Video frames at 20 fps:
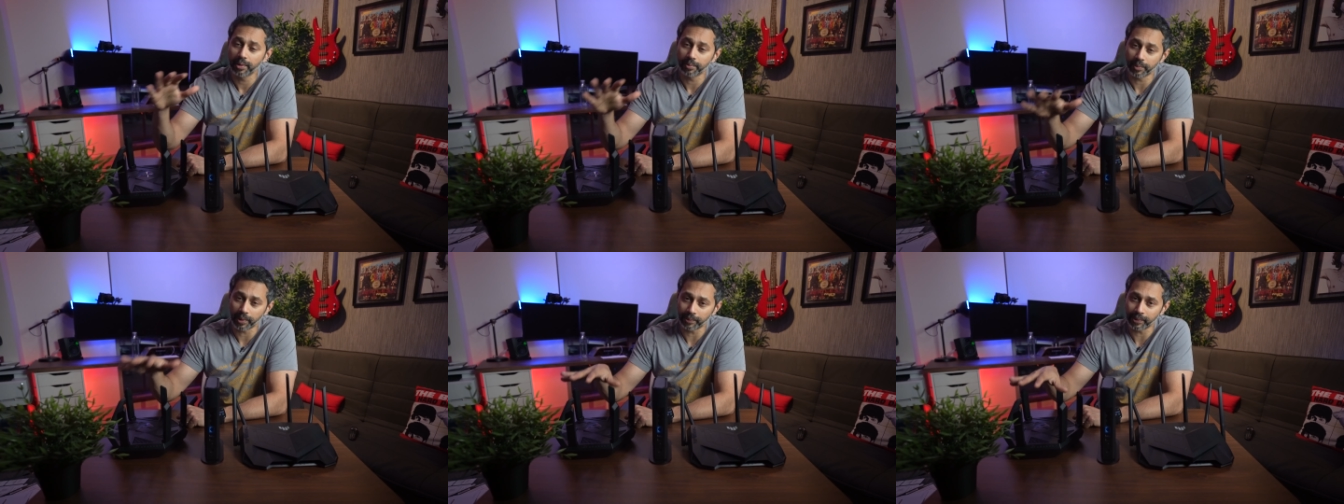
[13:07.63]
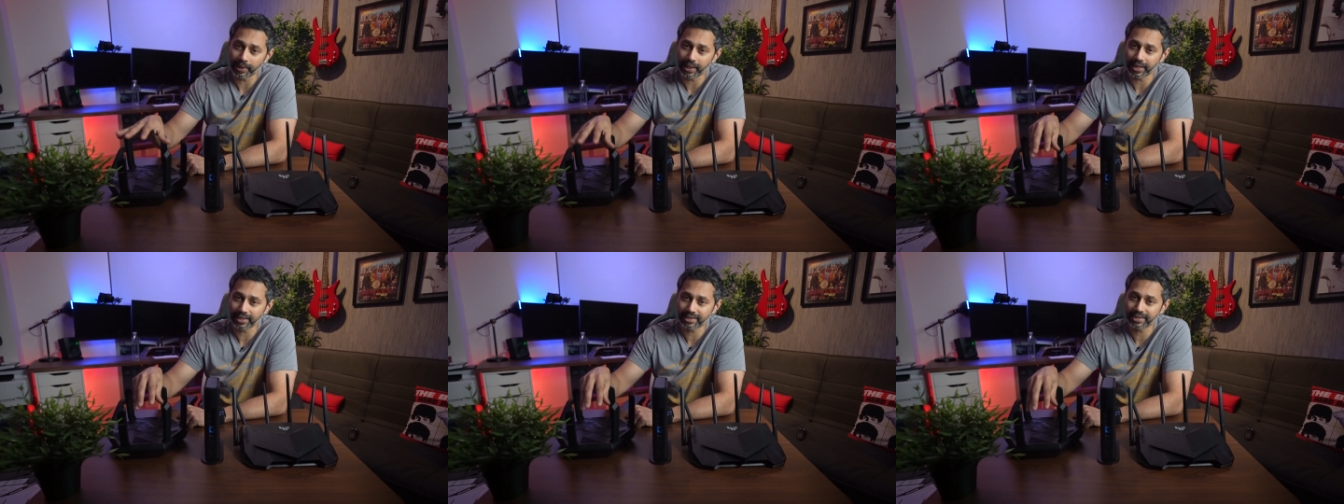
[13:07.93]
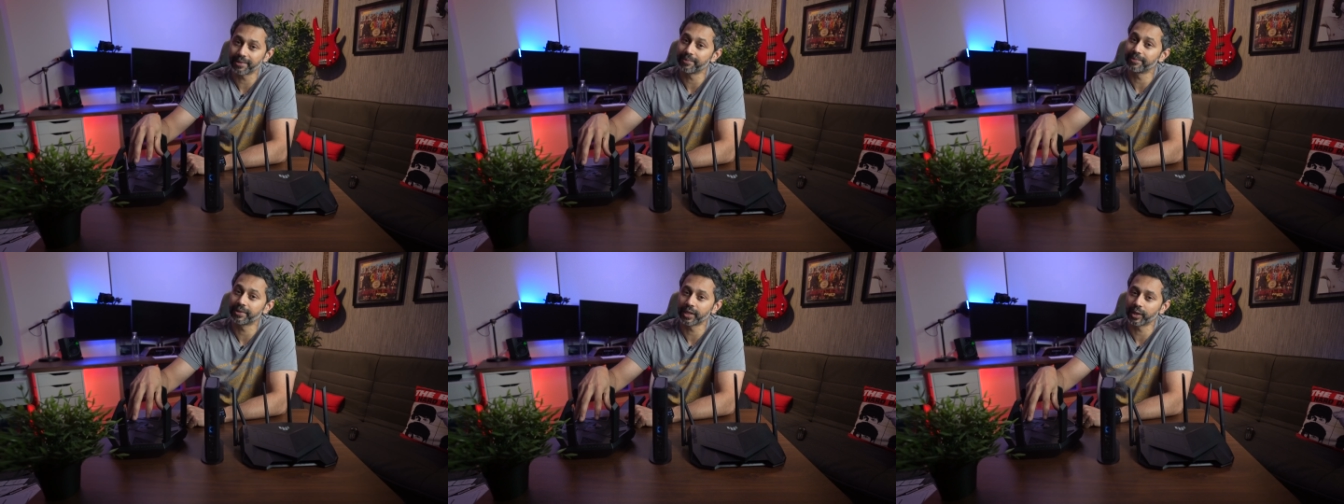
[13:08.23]
maybe get
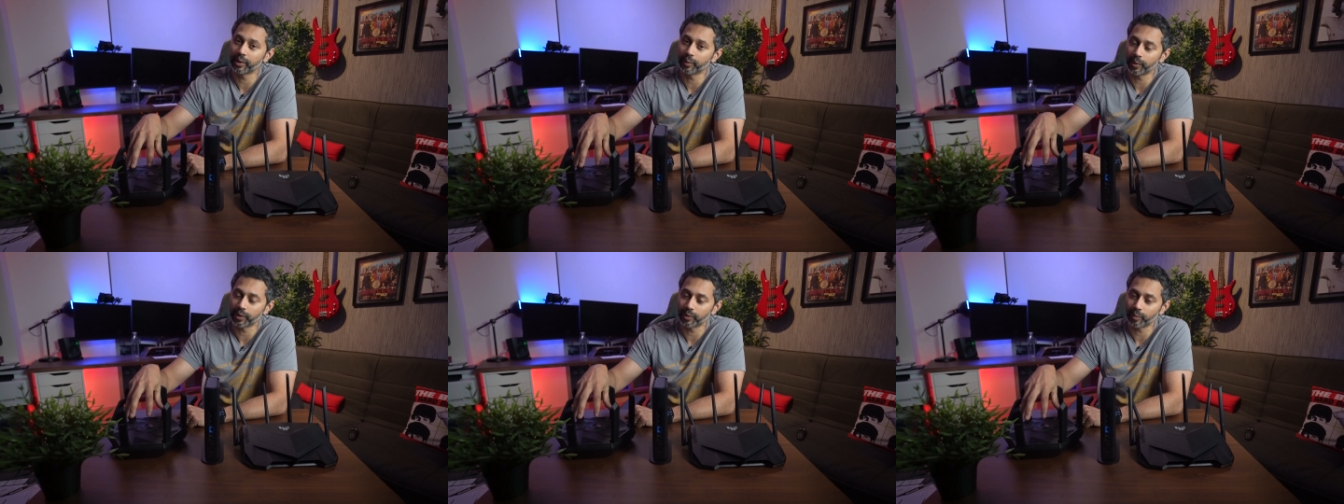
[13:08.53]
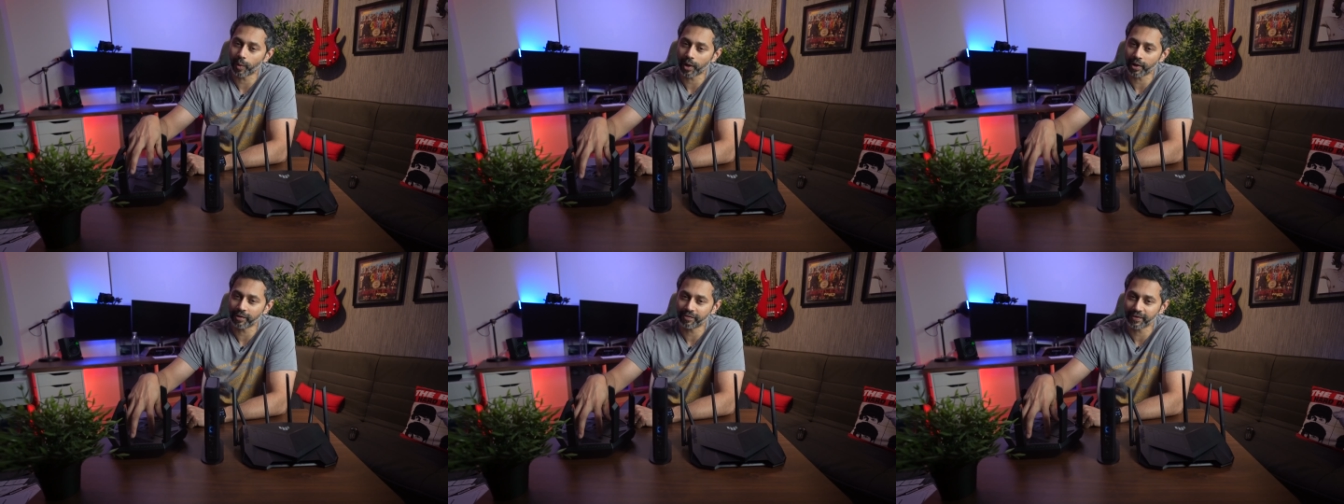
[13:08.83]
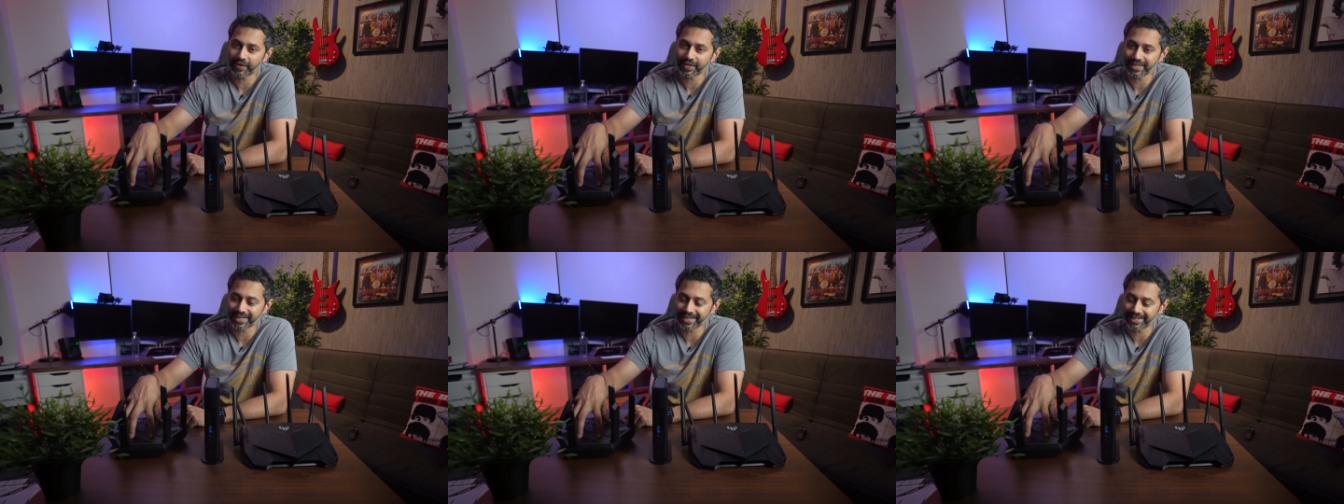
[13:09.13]
something with
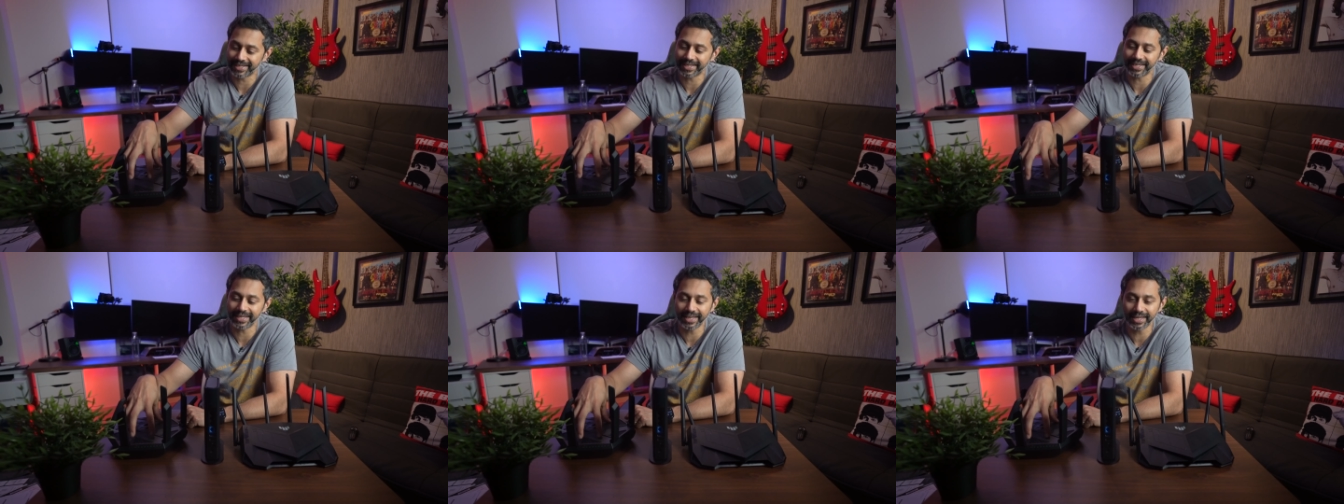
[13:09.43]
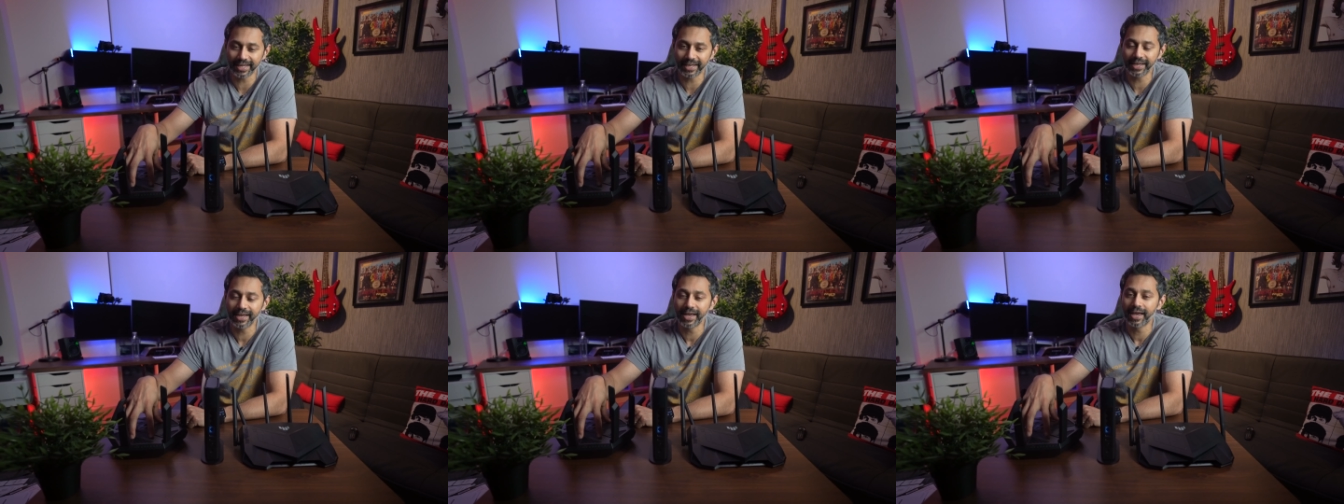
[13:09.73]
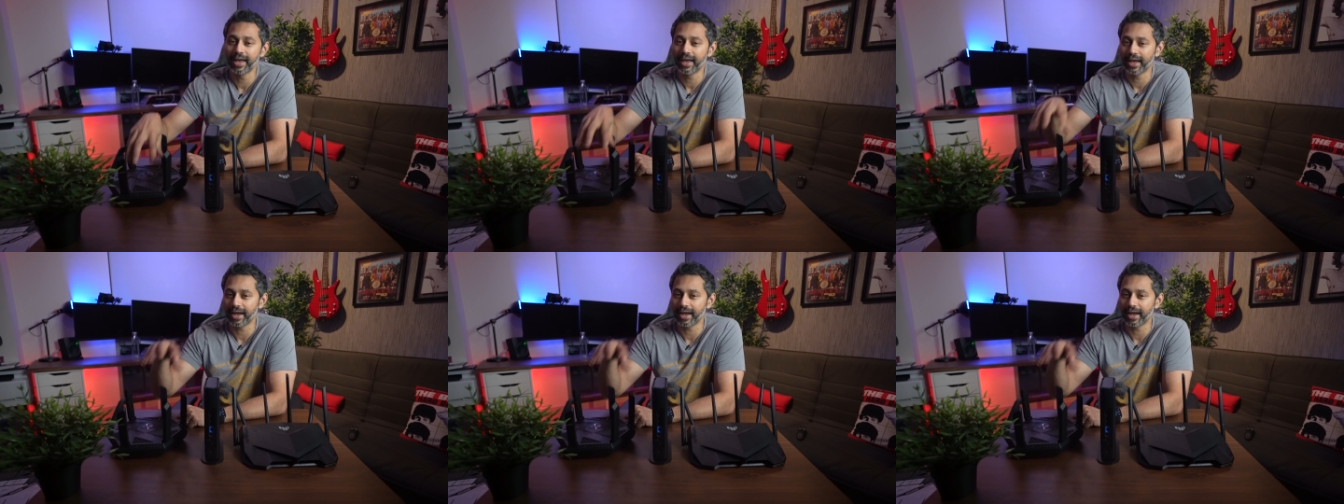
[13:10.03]
Wi-Fi six E,